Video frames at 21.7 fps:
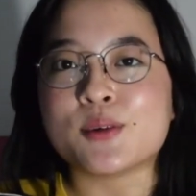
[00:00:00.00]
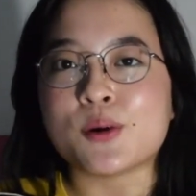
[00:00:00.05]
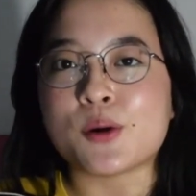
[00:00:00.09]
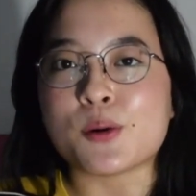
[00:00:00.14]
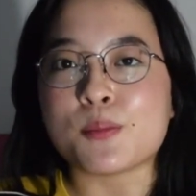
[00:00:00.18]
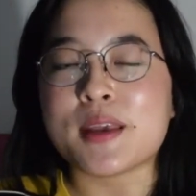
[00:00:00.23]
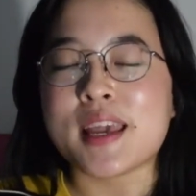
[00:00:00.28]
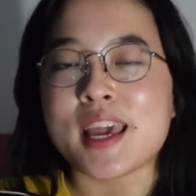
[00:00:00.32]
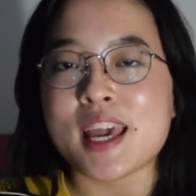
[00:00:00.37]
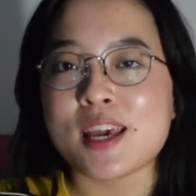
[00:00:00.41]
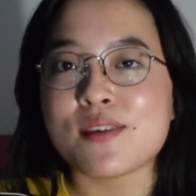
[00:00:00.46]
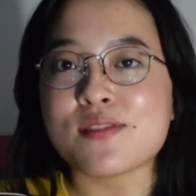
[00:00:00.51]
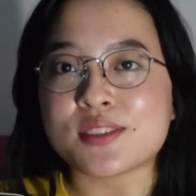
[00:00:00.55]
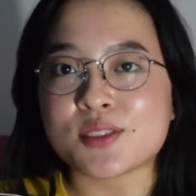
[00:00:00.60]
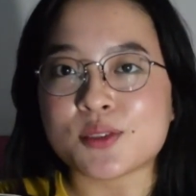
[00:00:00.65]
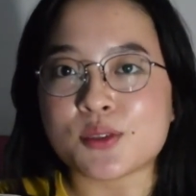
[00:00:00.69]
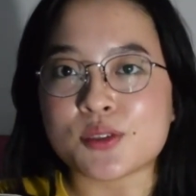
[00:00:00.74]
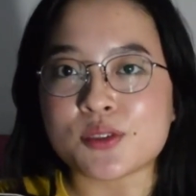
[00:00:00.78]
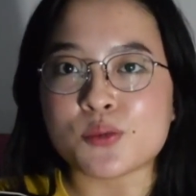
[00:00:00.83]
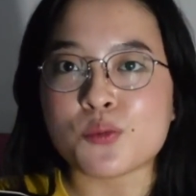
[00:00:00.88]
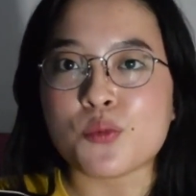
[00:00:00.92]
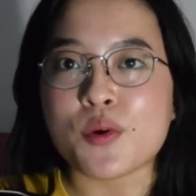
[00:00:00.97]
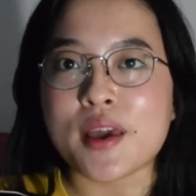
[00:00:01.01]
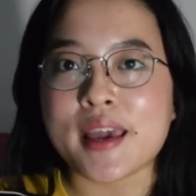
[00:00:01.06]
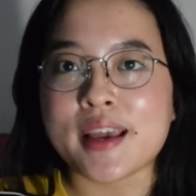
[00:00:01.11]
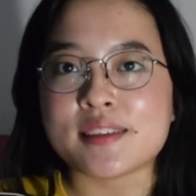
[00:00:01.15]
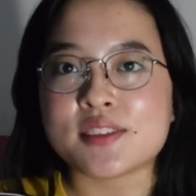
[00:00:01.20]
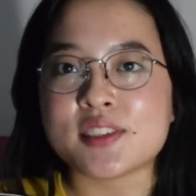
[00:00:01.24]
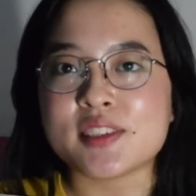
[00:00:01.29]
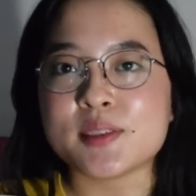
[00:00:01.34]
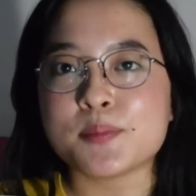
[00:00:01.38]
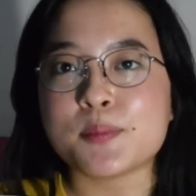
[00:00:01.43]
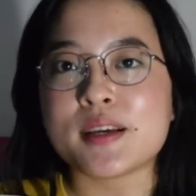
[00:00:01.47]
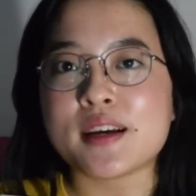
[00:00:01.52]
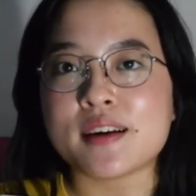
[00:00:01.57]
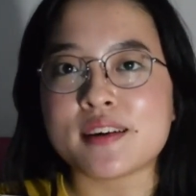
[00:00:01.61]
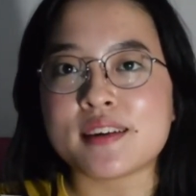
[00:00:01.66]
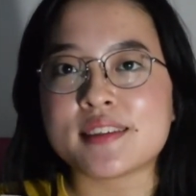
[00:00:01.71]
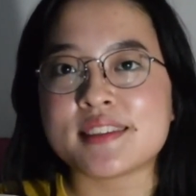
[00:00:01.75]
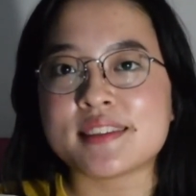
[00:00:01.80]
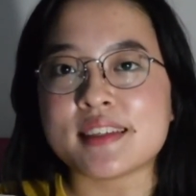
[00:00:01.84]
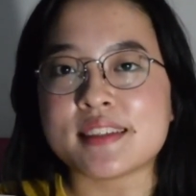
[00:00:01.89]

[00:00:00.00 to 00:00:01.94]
or behave a certain way just because